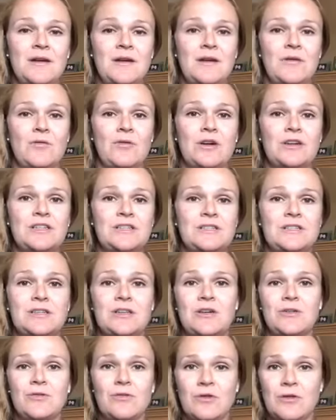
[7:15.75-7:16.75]
or just
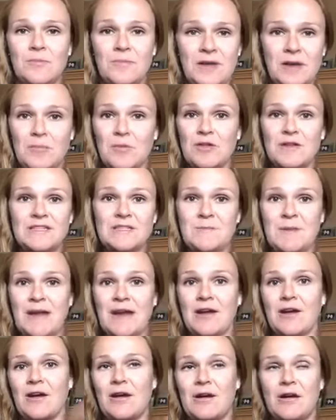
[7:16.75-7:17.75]
Google minimalist
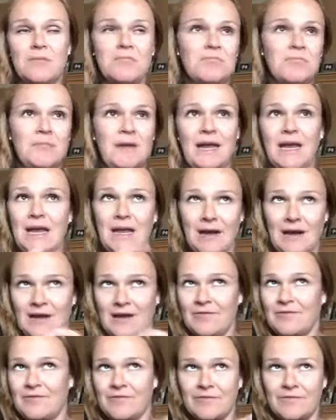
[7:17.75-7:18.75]
baker, any kind
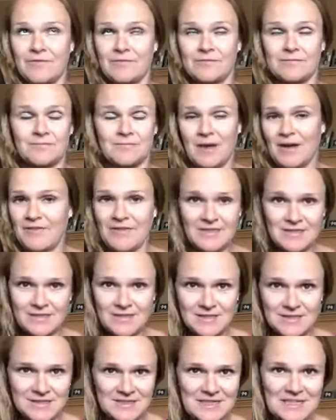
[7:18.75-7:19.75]
of
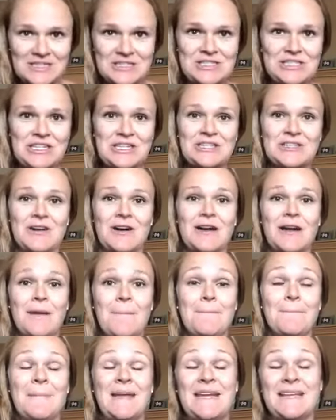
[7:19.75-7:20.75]
muffins, and she's got
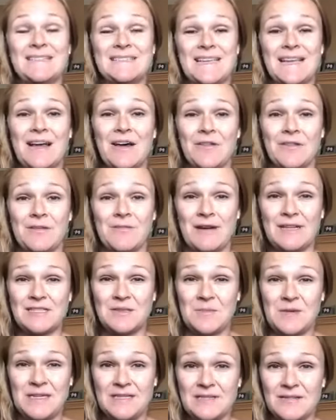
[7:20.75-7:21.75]
amazing healthy
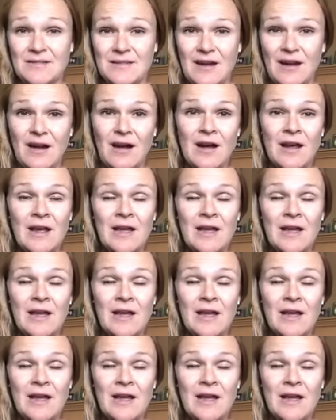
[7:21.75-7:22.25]
recipes on there.